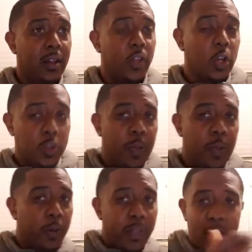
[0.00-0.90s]
those
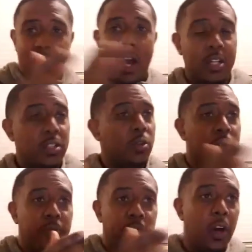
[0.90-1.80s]
people that are tossed to
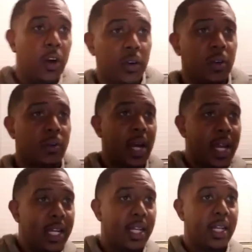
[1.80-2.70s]
and fro,
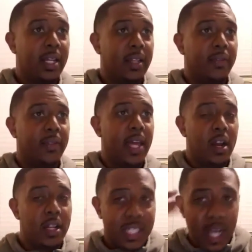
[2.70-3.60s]
right? That
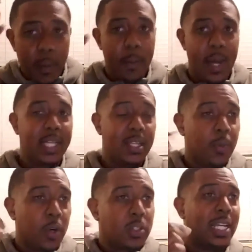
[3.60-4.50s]
are double minded,
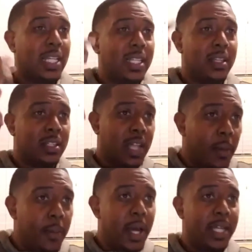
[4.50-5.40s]
most likely they're
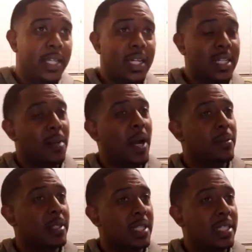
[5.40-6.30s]
double minded because the
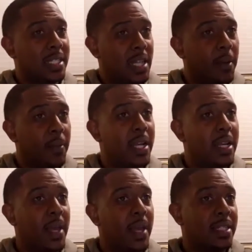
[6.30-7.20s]
Bible says a double
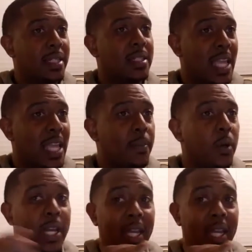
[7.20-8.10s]
minded man is
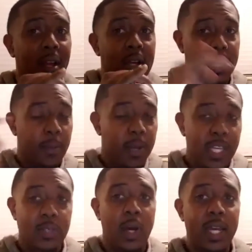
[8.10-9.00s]
unstable in some of
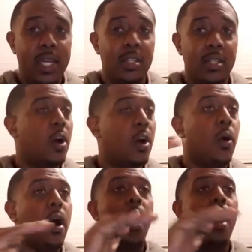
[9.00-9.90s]
his ways, no,
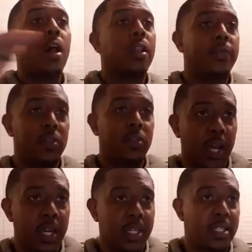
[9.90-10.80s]
all of his
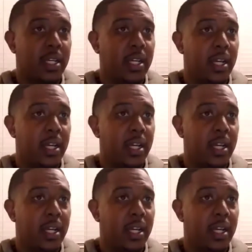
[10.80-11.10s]
ways.